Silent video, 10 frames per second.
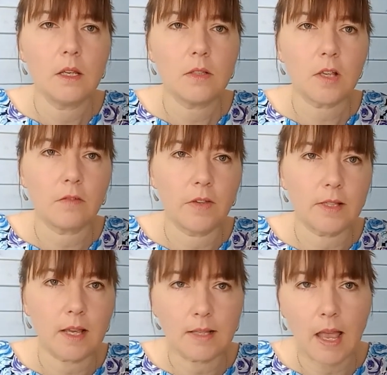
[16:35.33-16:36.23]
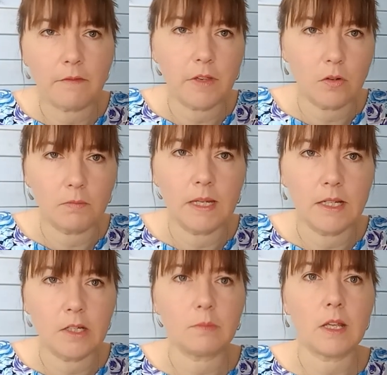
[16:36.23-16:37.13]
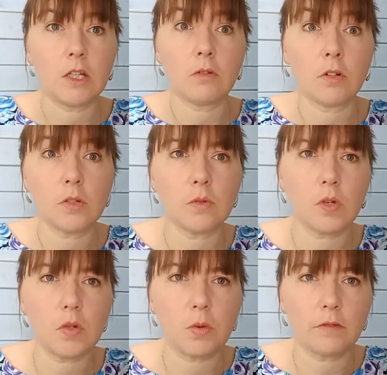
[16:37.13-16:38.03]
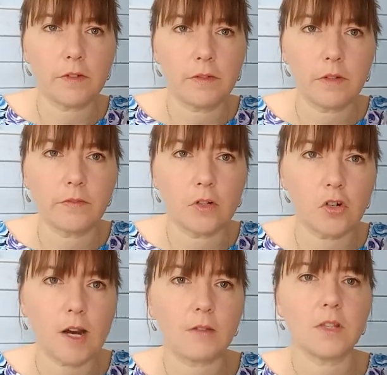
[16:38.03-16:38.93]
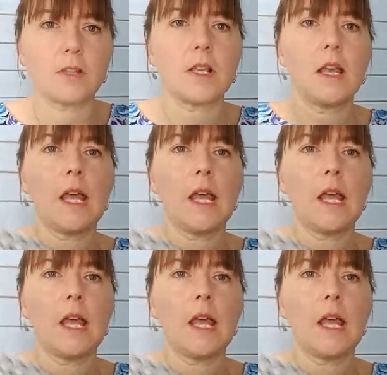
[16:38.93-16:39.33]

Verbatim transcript: So if it says heavy or medium, then you're onto a good one for, for trousers.